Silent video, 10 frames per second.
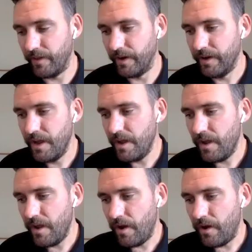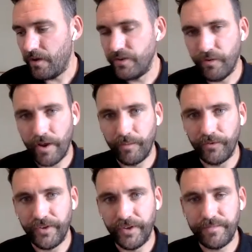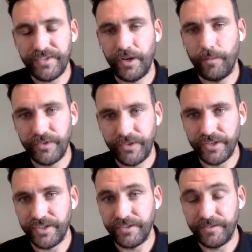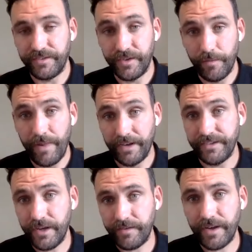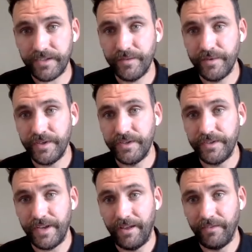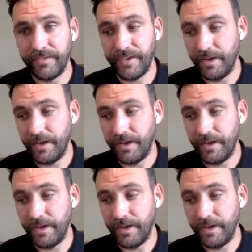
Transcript: That you're able to see opportunities to better serve customers and